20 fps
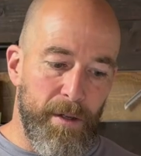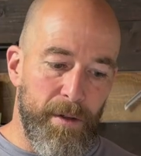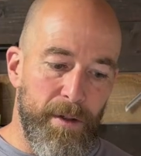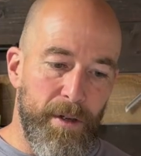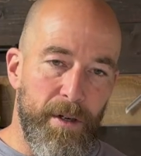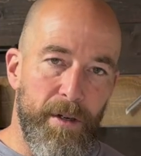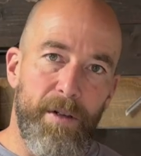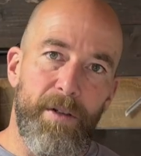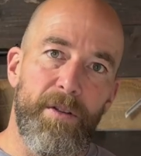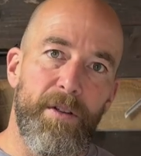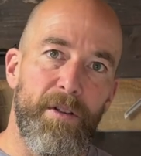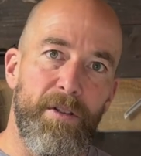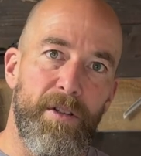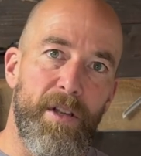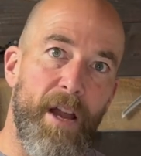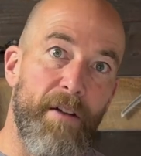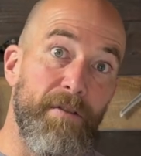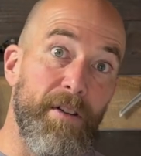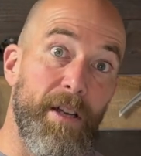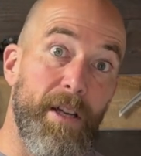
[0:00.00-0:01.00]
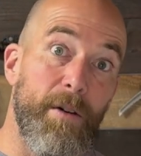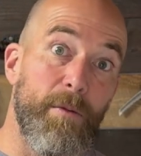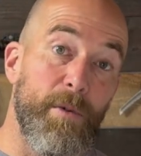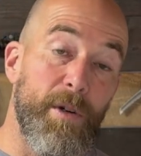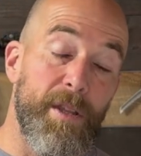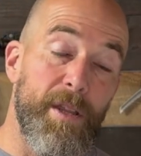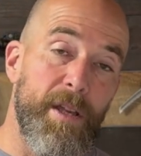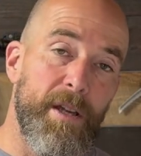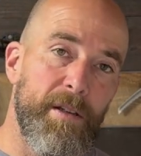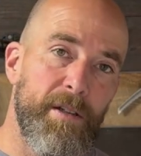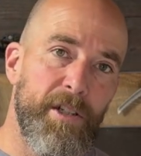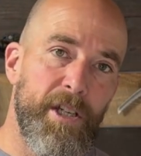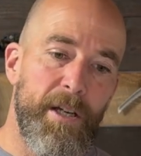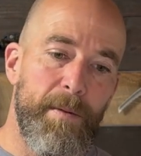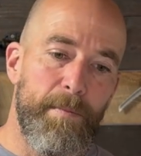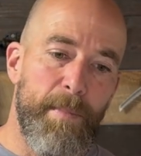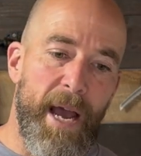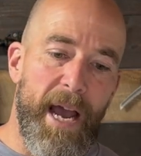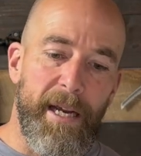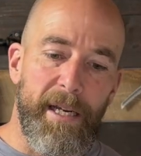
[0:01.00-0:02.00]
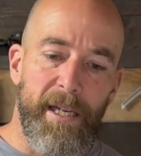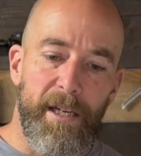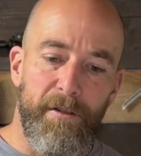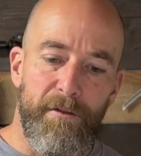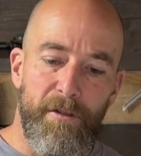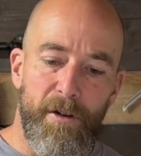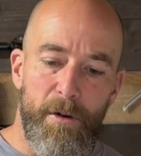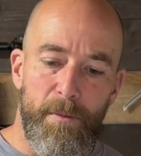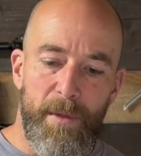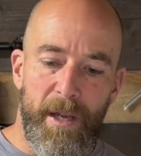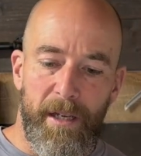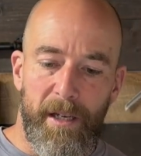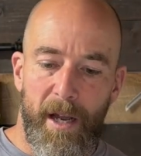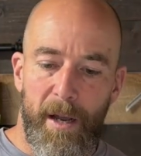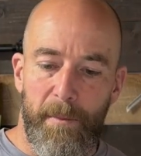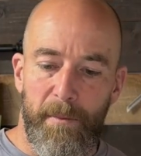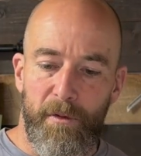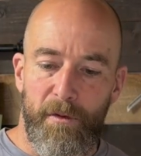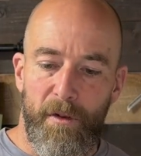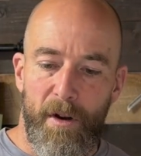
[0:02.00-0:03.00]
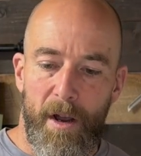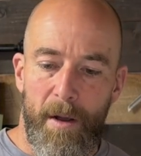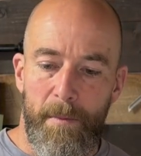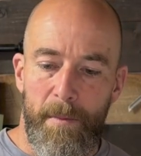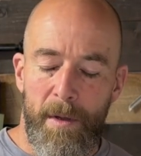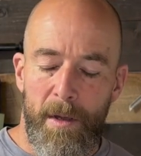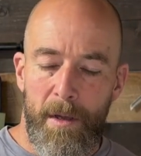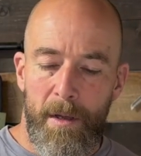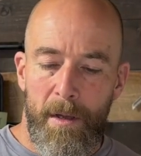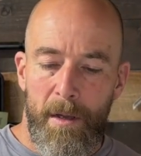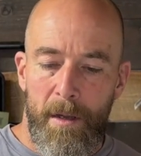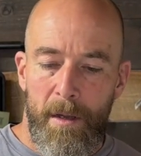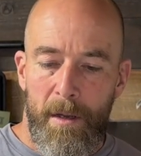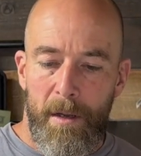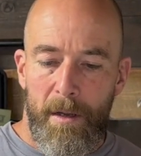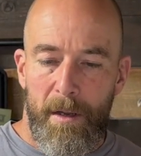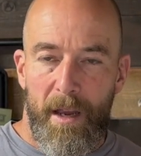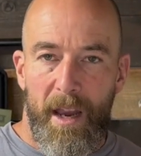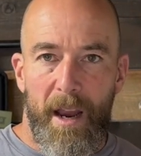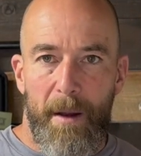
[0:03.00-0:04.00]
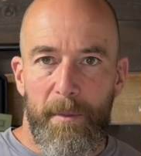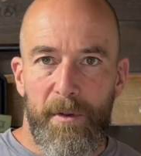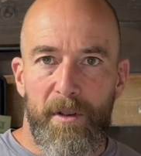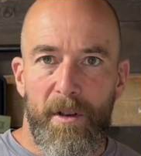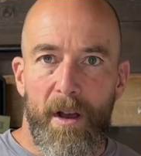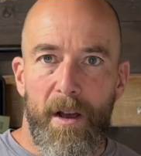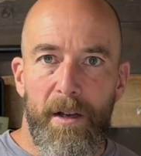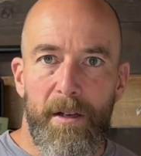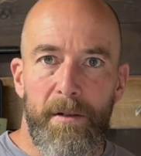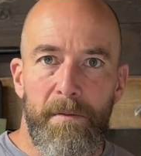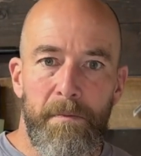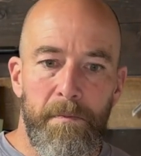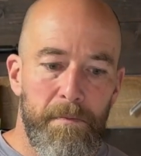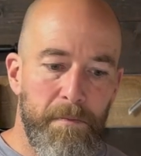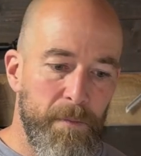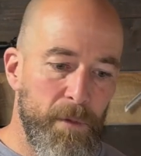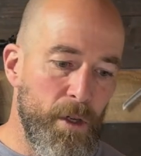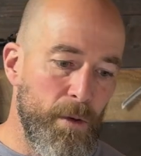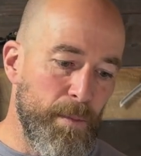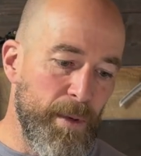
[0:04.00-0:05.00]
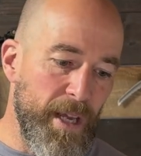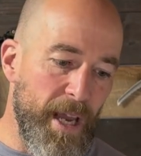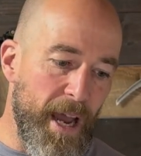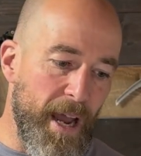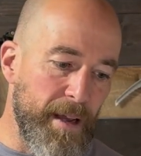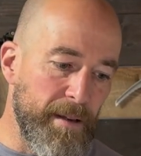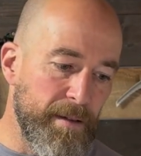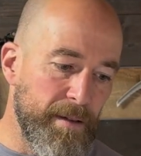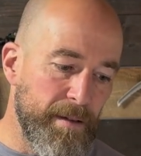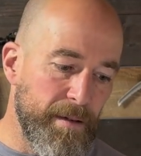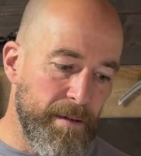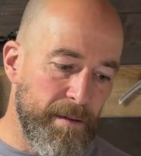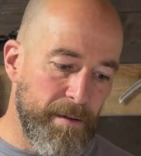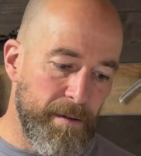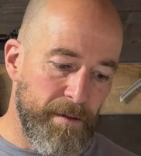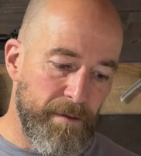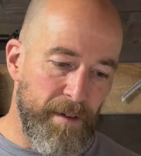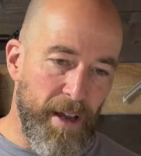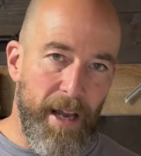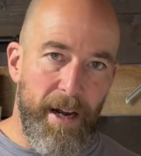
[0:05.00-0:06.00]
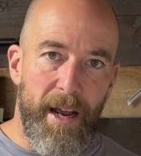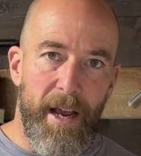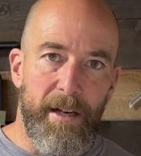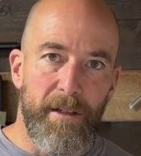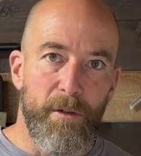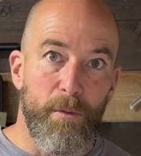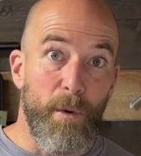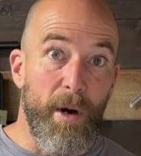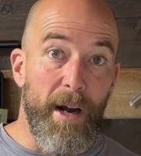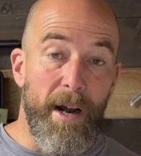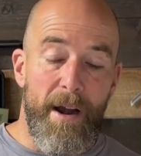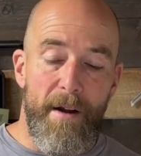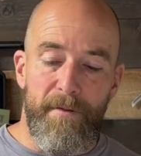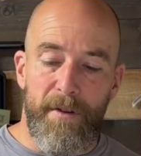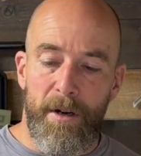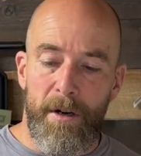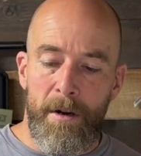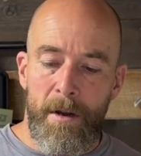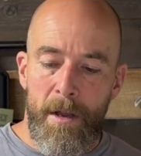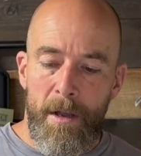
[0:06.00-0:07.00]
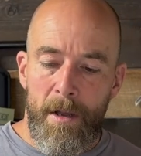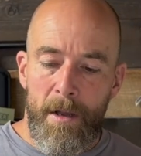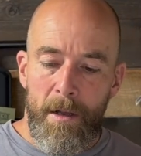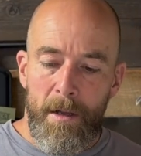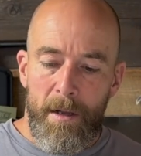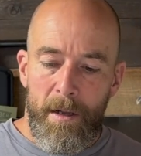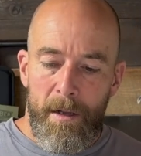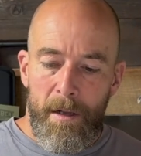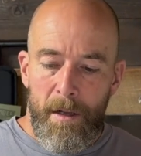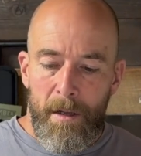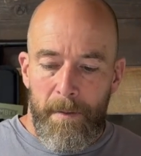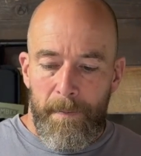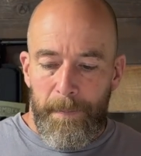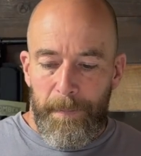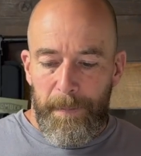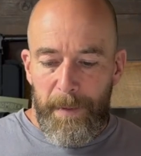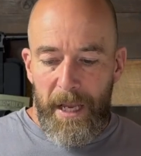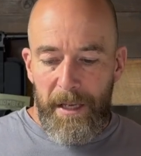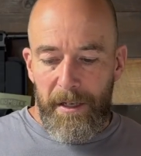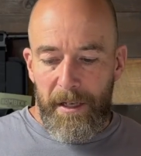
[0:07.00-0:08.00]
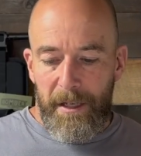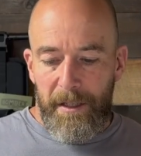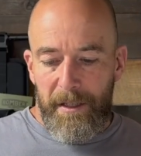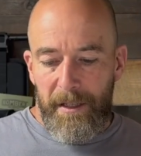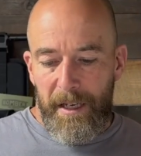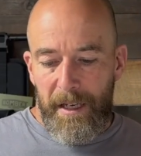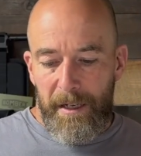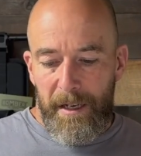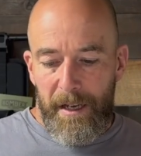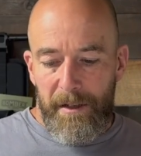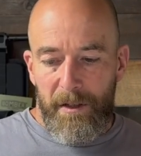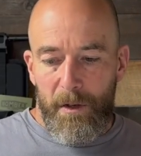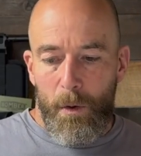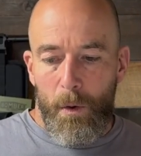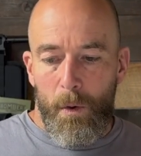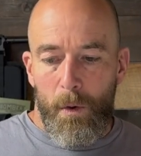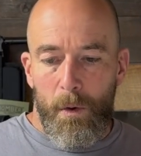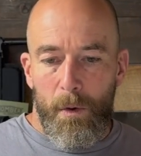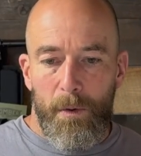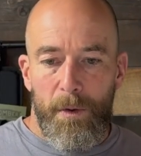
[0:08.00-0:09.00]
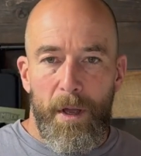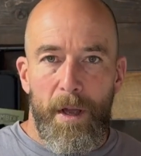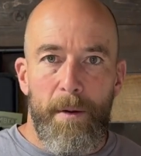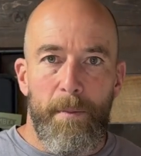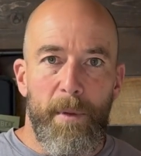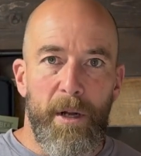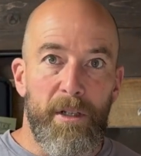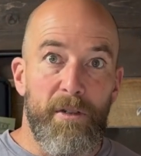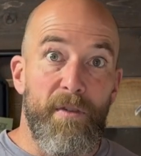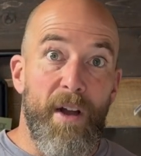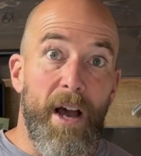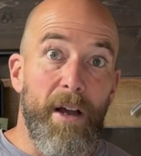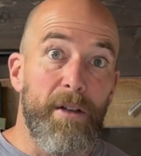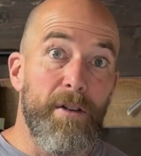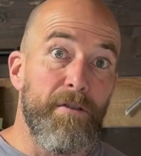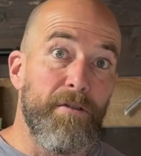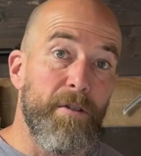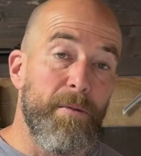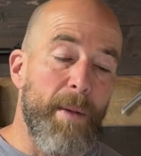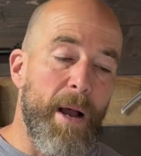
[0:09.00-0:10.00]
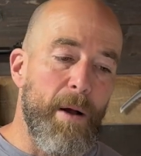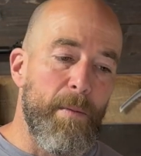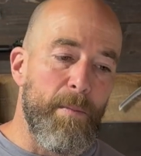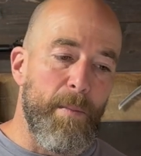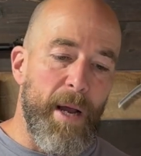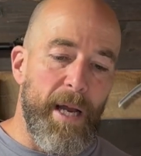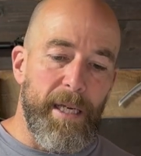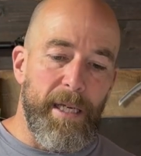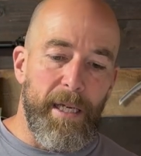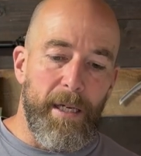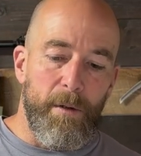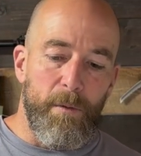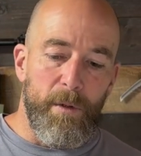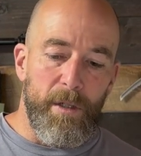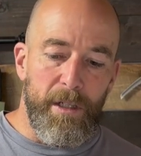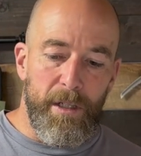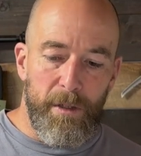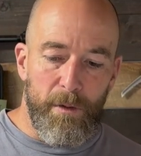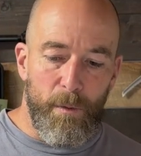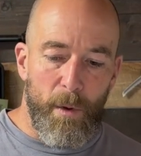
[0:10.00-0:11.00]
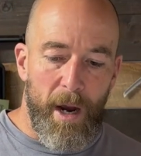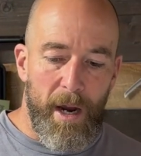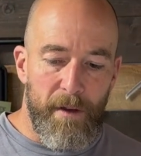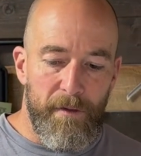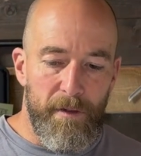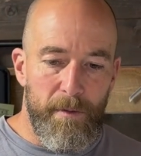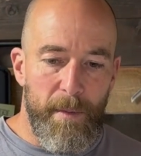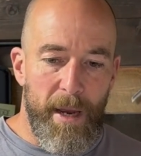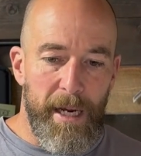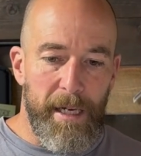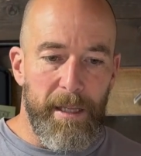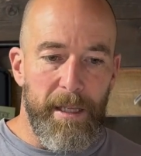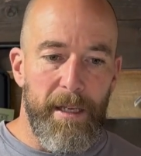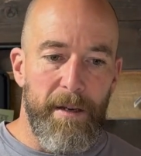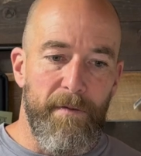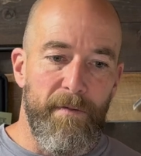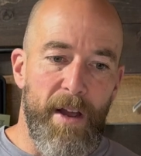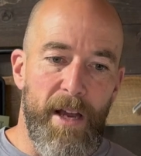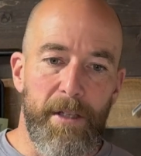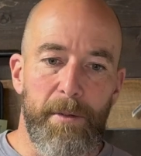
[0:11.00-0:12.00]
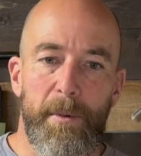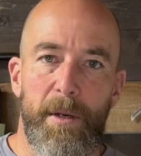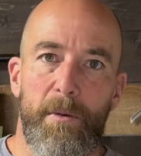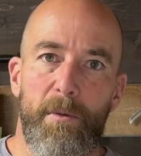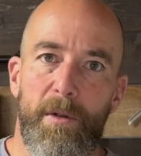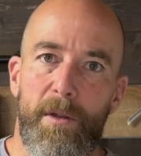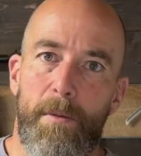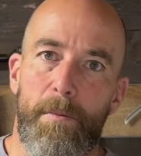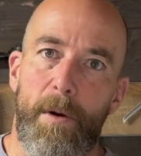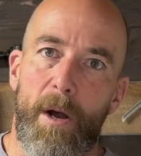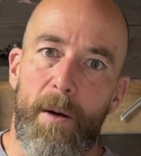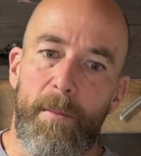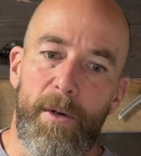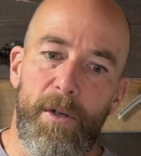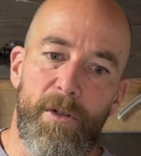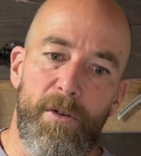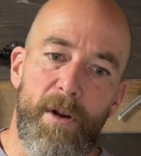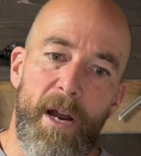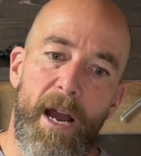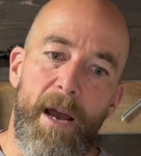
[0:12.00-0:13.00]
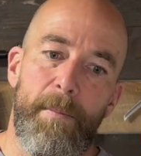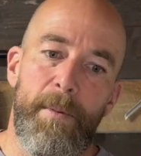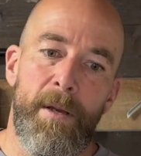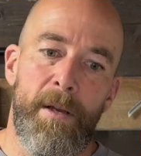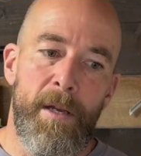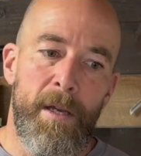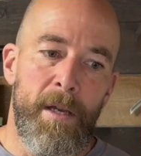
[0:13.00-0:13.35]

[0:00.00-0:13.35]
They're stuffing it with cheap packing foam that comes from Amazon, UPS, FedEx, wherever. As you can see, it doesn't hold much value for mountain biking, which is why if you make the investment with the bomber strap,